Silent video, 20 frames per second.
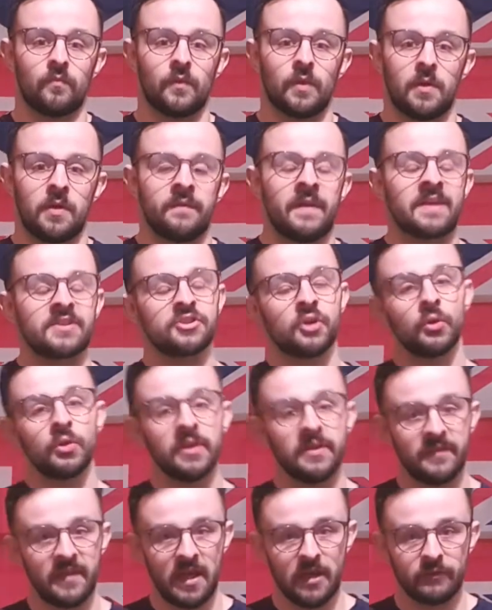and that's all
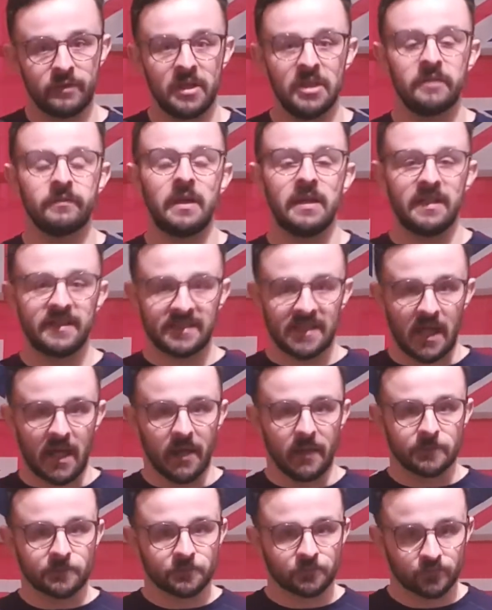in there really, really tight,
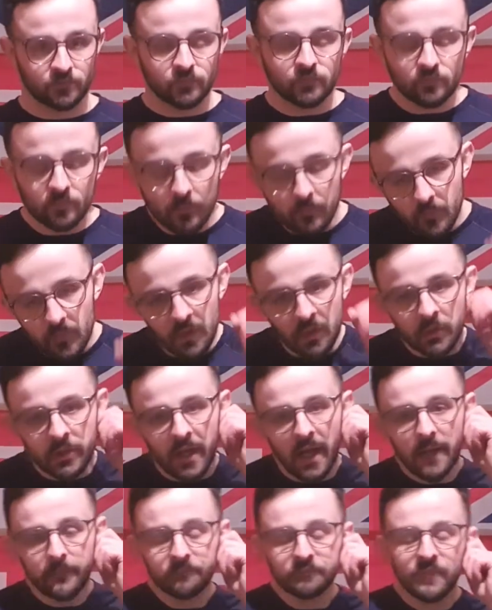
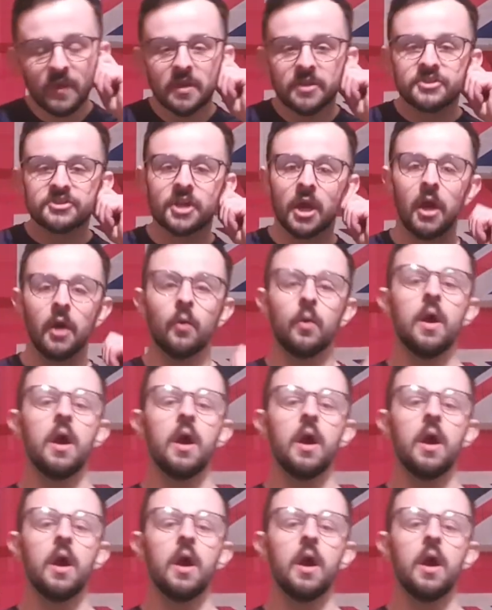okay? So,